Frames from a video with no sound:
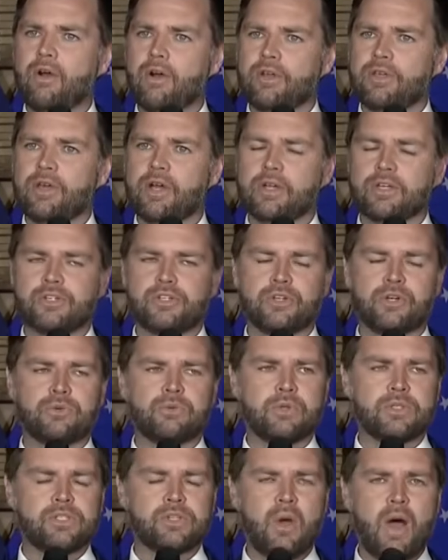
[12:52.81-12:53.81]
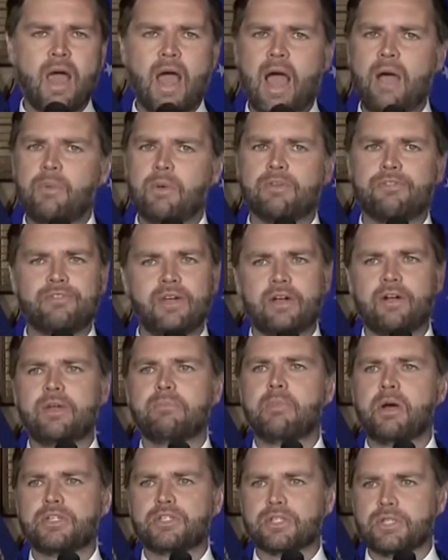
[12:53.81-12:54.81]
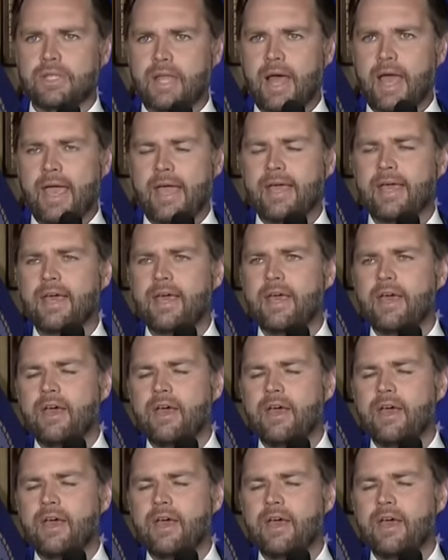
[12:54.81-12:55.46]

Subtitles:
our young children. So I would very much like